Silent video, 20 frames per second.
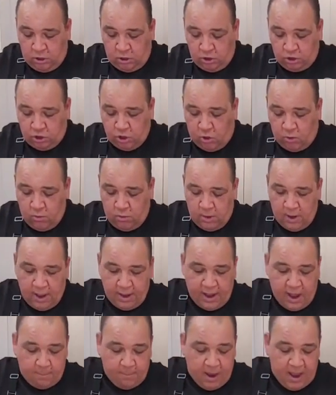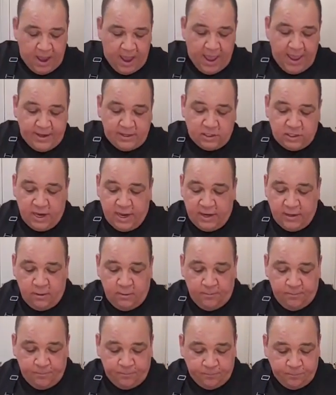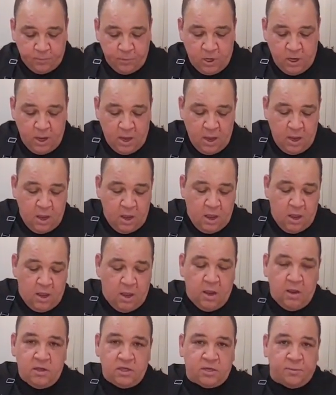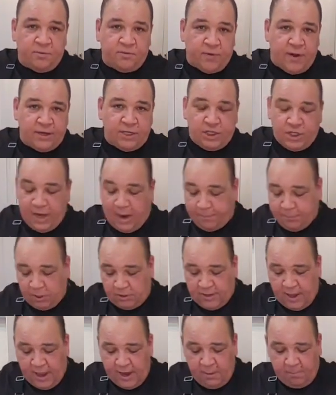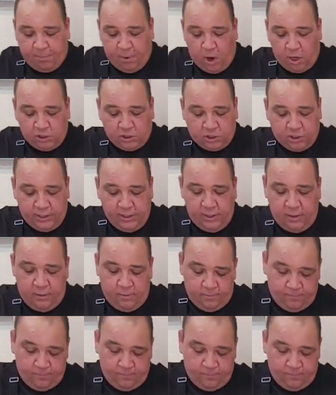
So I got my eggs in, some fresh chopped Italian parsley.